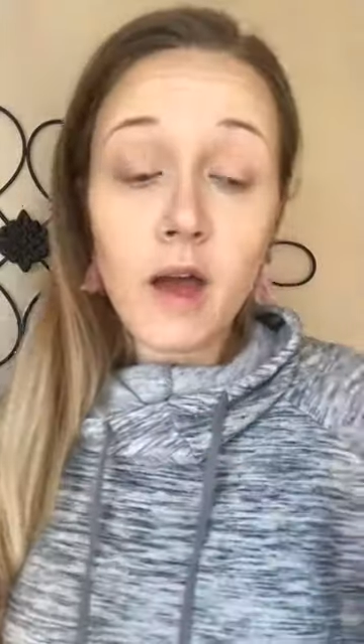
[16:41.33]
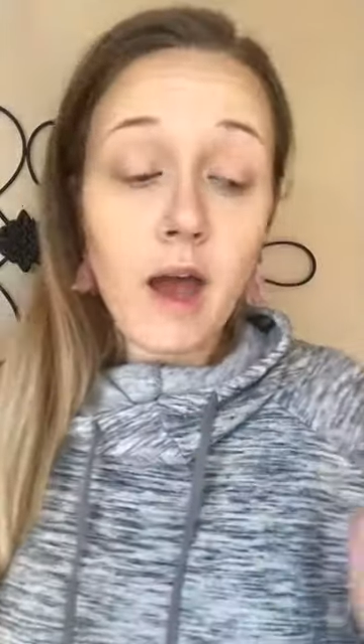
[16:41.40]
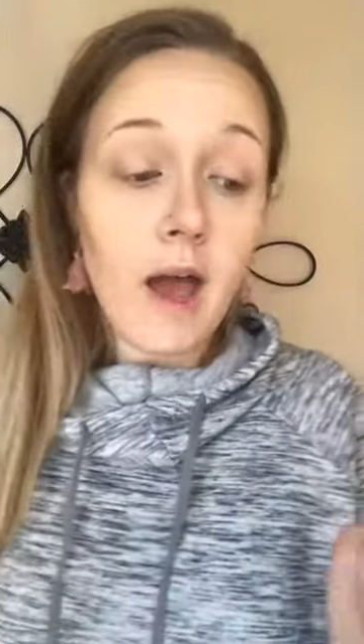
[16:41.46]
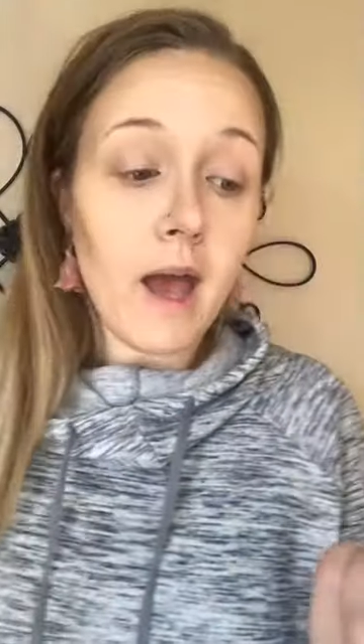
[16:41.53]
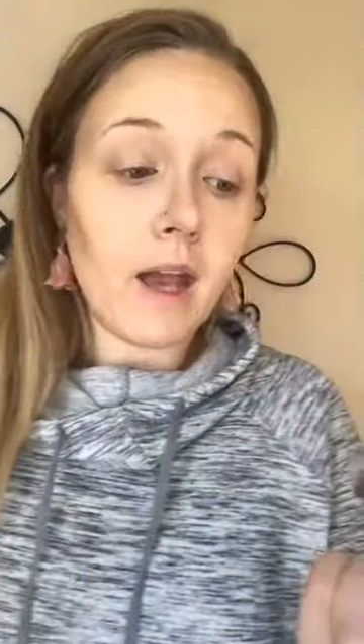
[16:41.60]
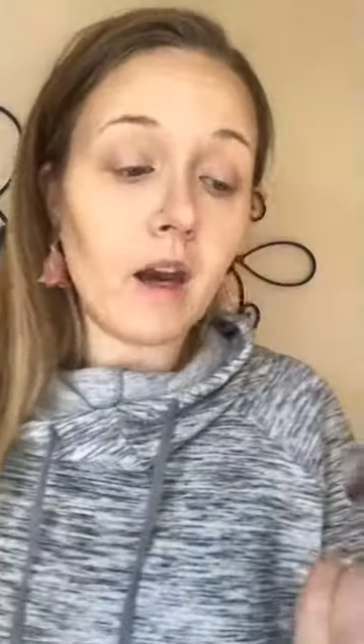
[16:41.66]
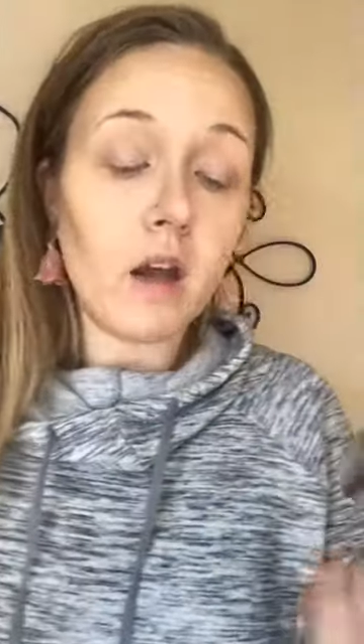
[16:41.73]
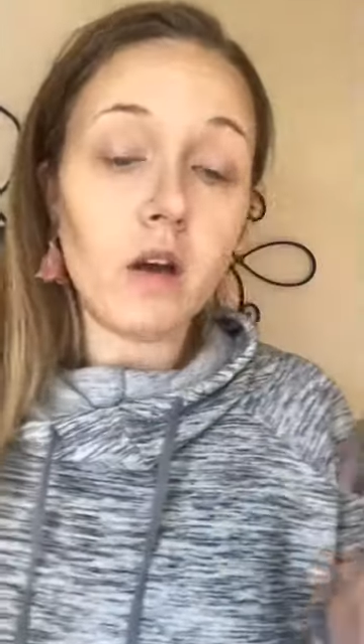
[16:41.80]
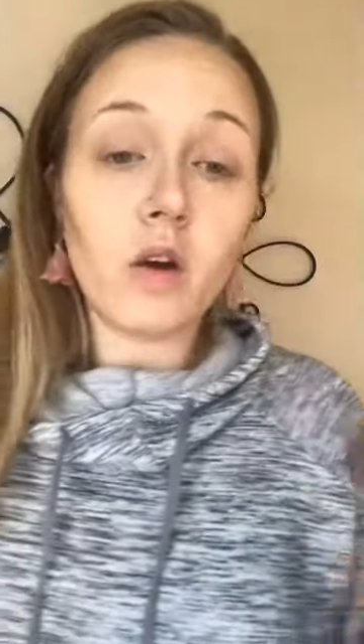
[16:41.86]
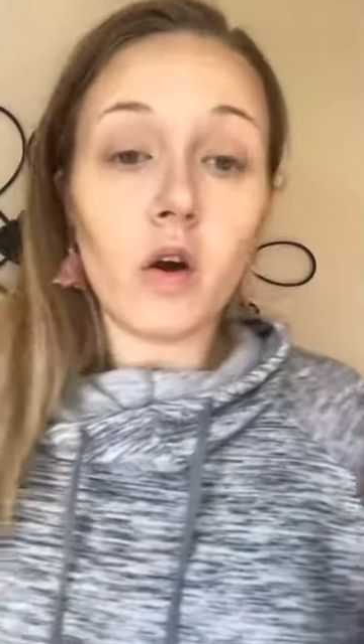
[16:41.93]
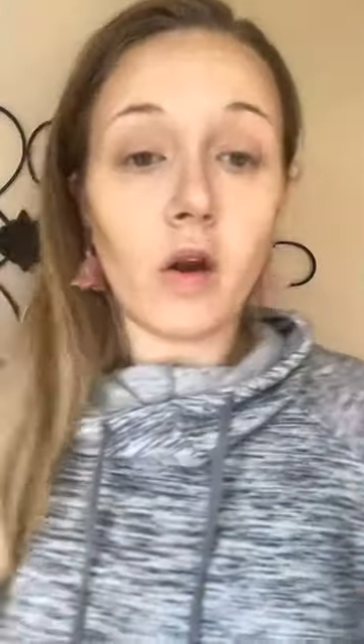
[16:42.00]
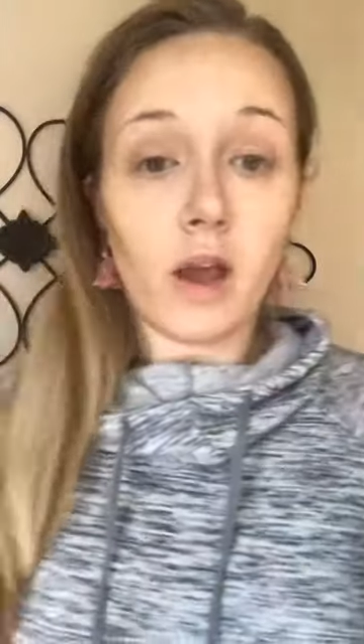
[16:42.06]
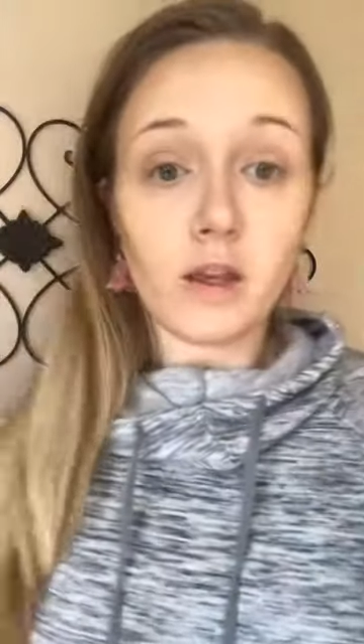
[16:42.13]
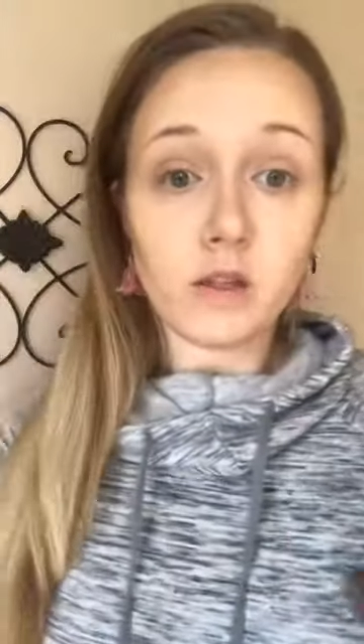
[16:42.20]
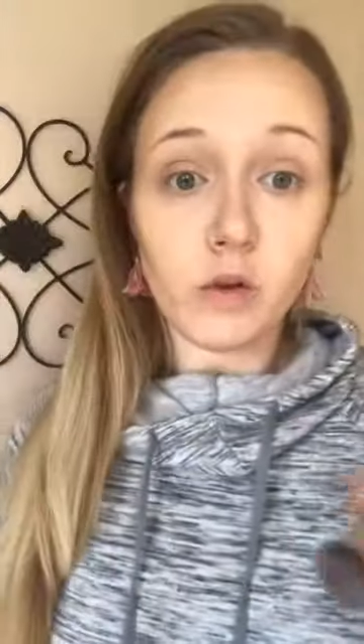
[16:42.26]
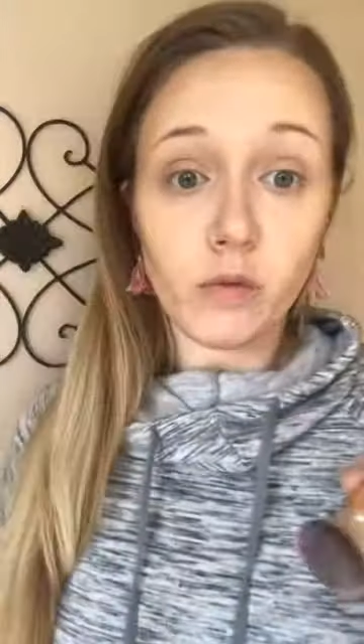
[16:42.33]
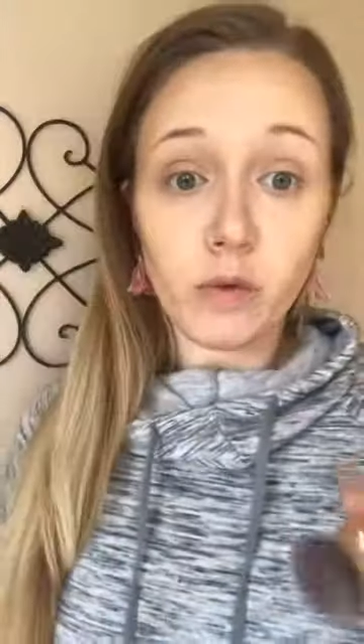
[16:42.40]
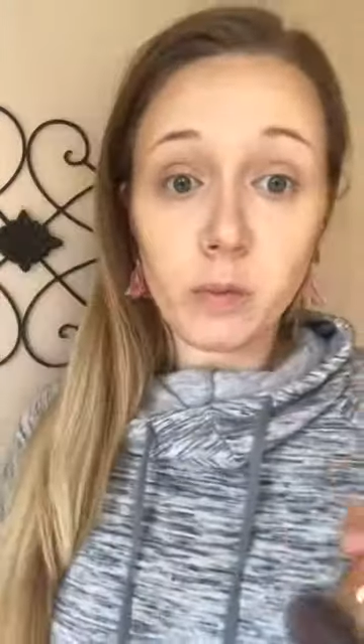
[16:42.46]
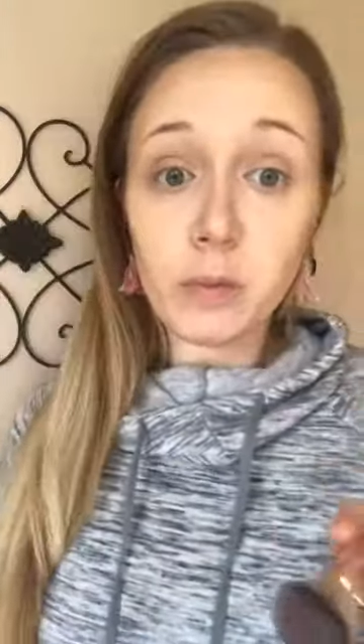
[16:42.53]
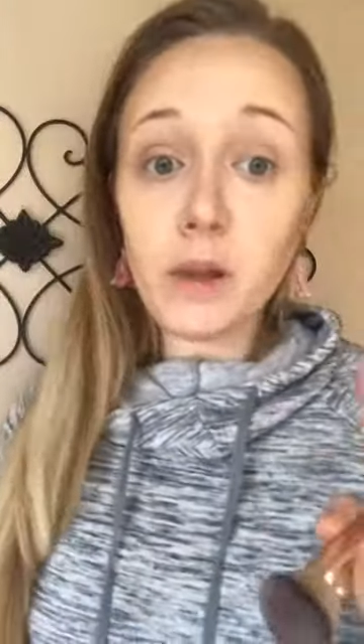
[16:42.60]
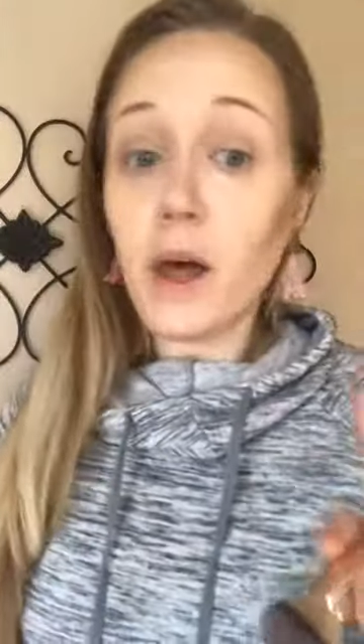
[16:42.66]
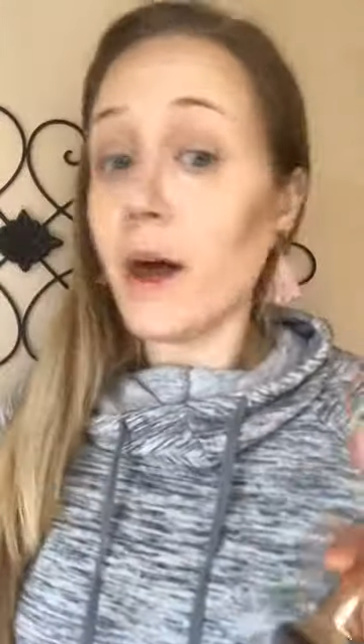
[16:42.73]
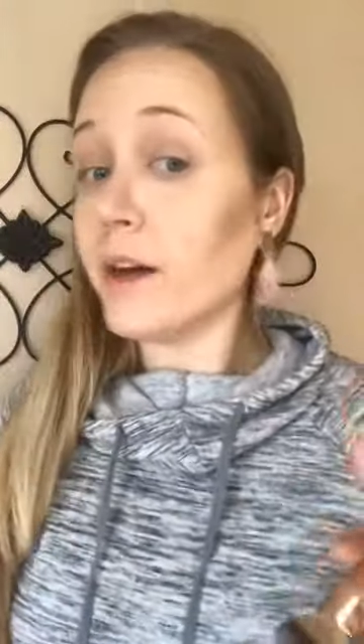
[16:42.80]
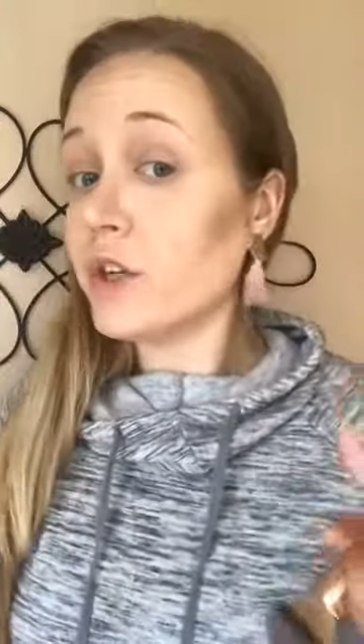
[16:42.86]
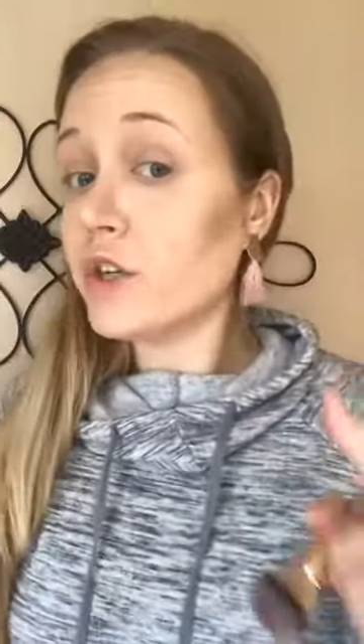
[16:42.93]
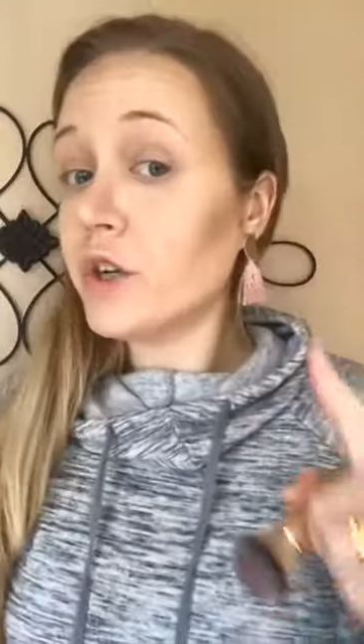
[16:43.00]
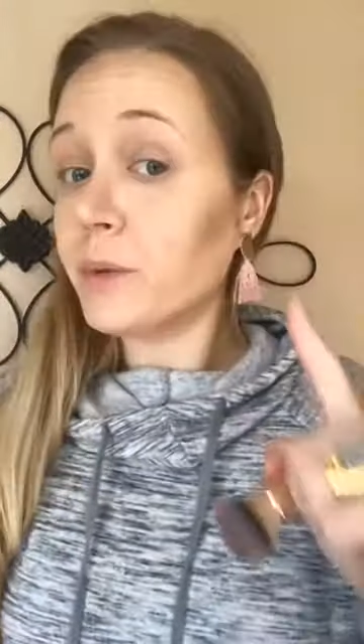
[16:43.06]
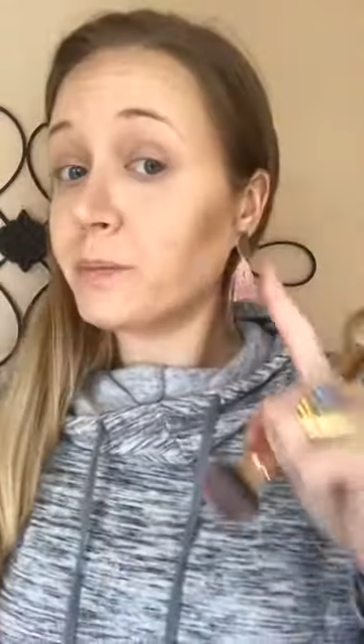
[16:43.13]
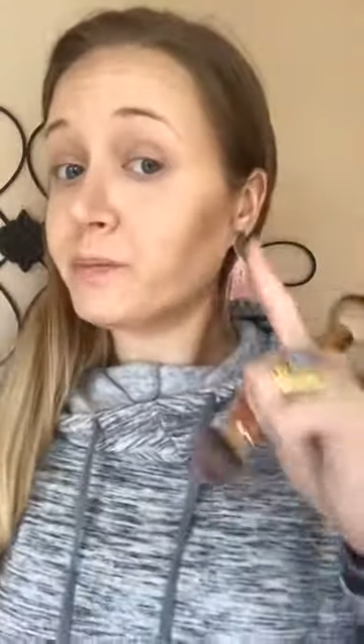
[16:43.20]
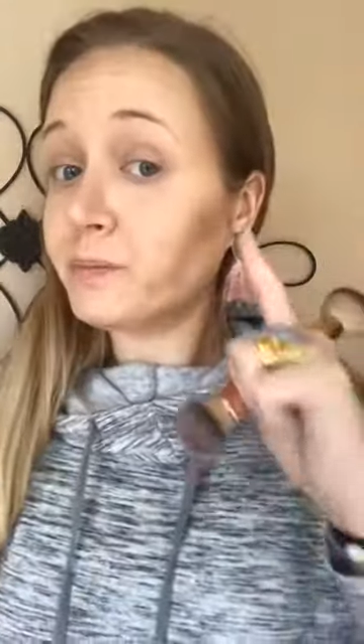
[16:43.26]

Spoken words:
And okay, so for blush,